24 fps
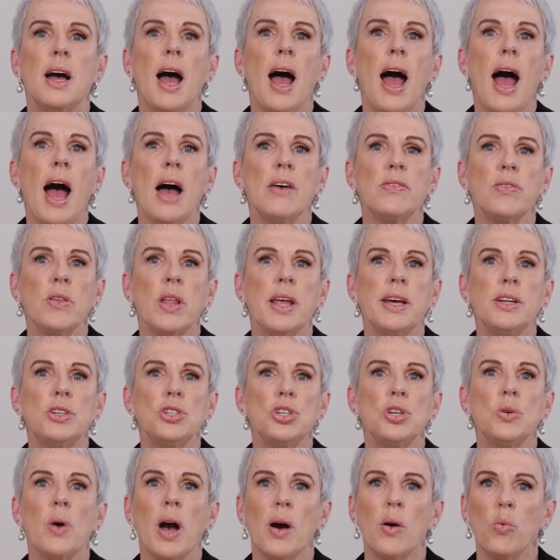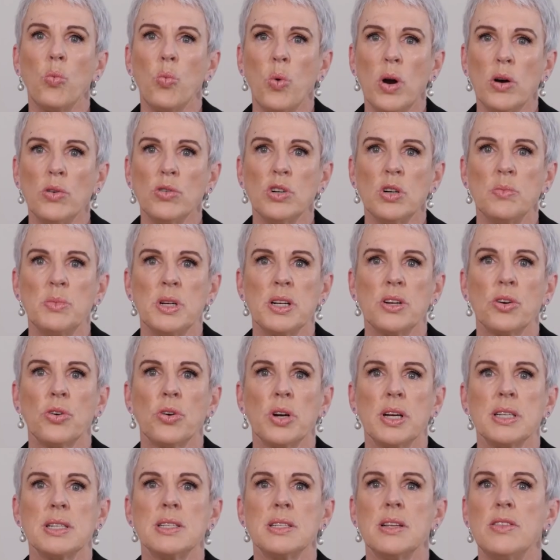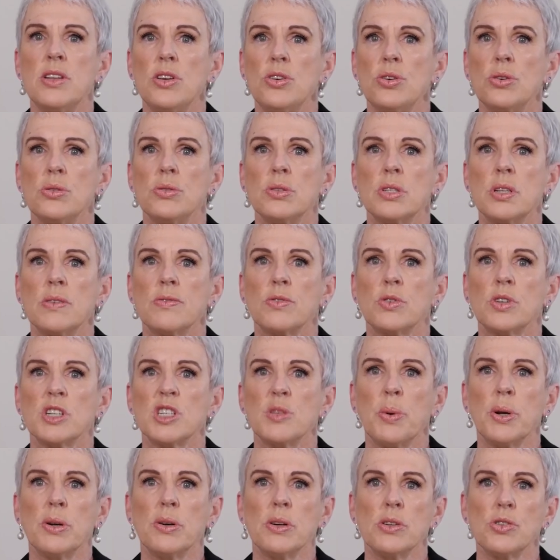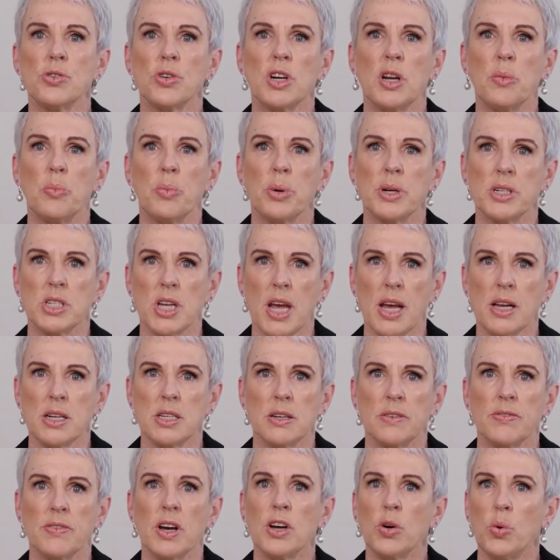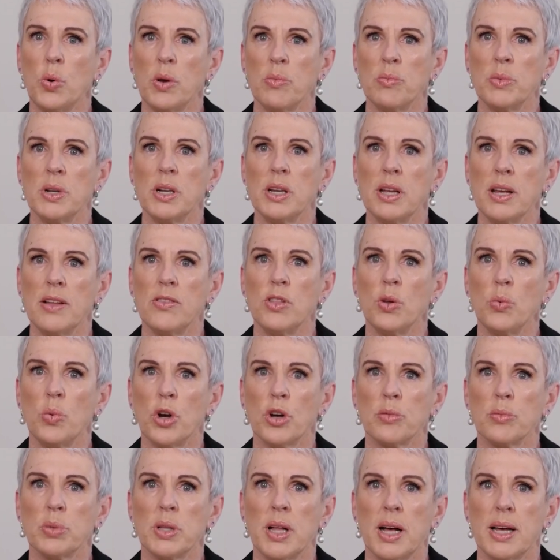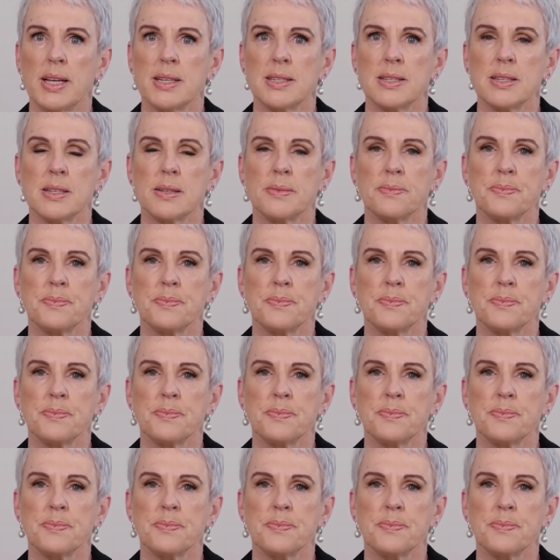have led to a welcome increase in the use of respiratory protective equipment in the workplace.